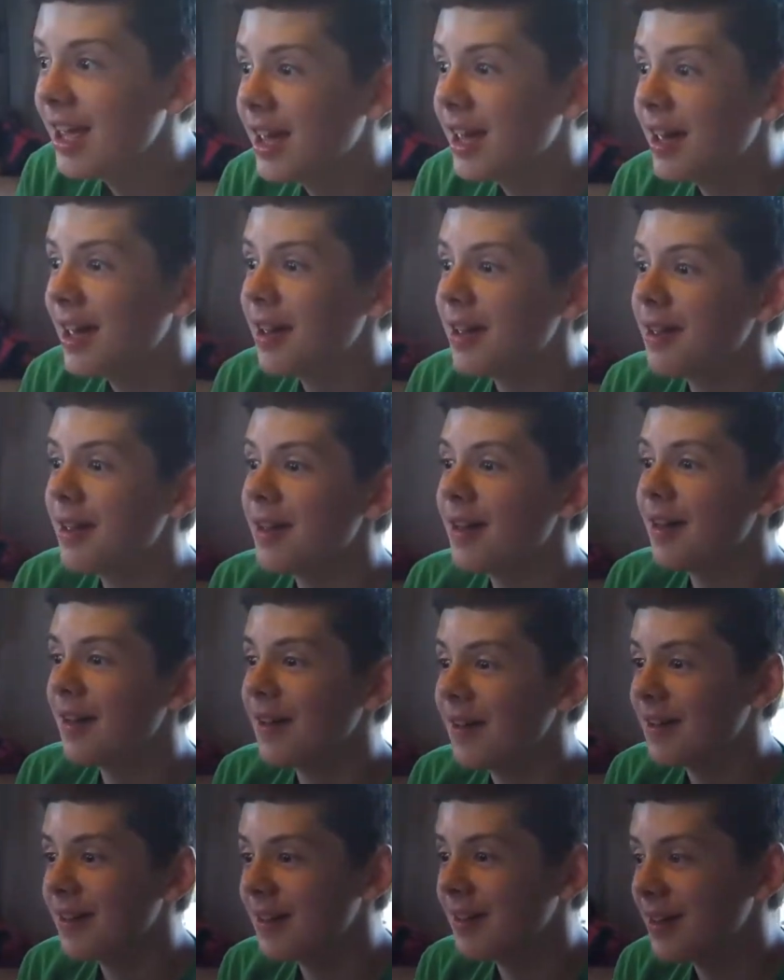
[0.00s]
very
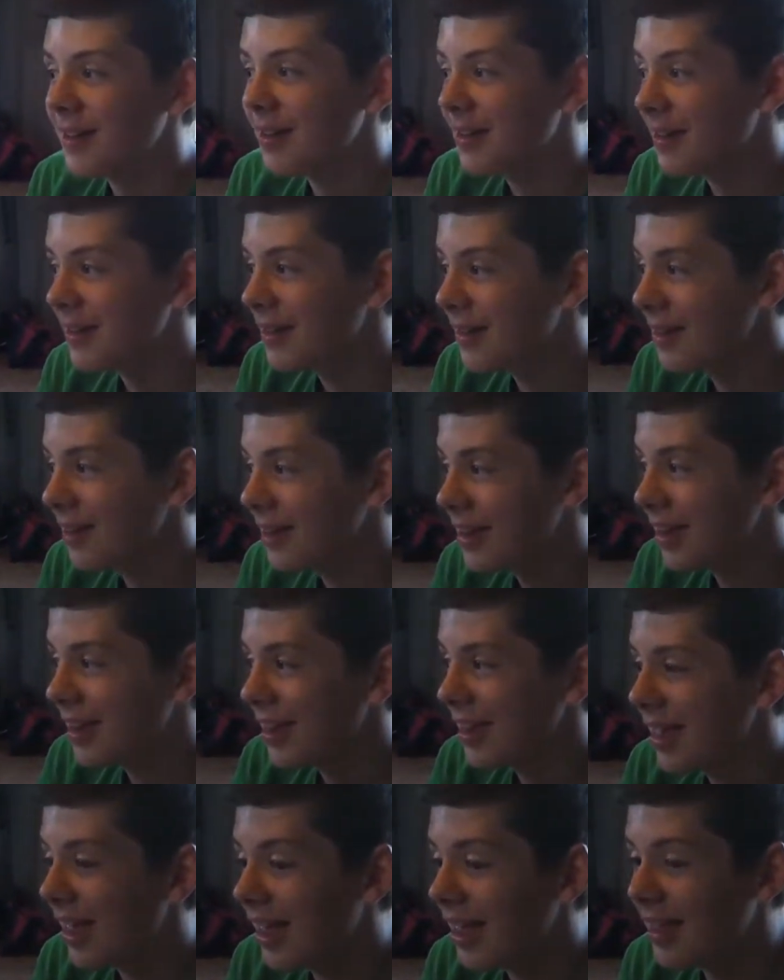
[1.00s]
hurt.
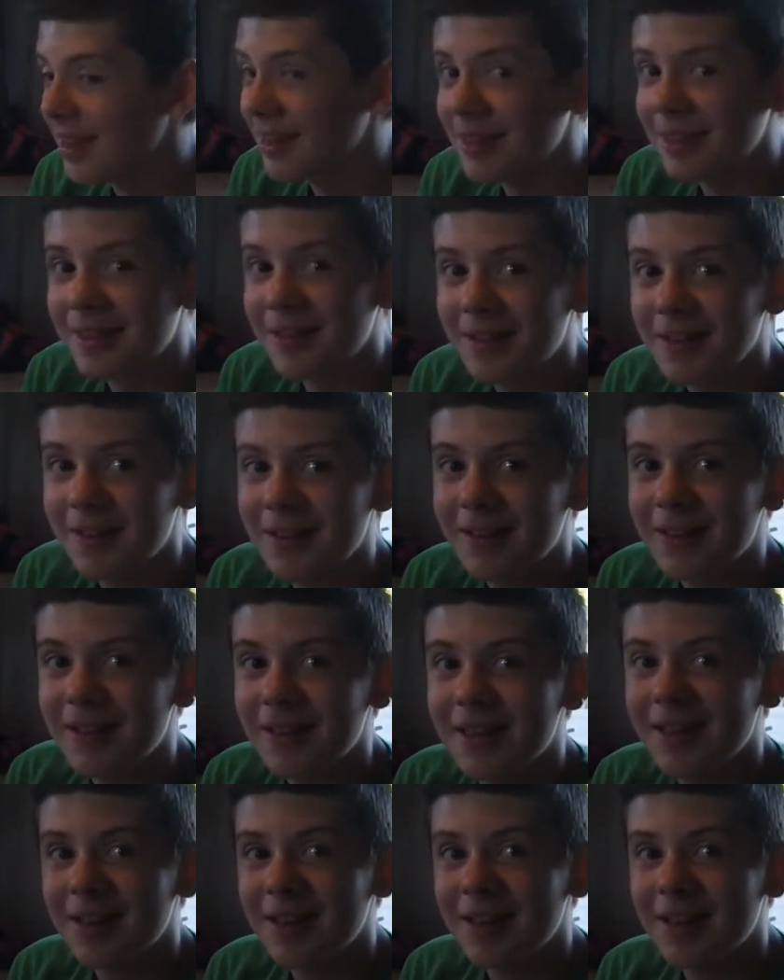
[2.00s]
You get very hurt?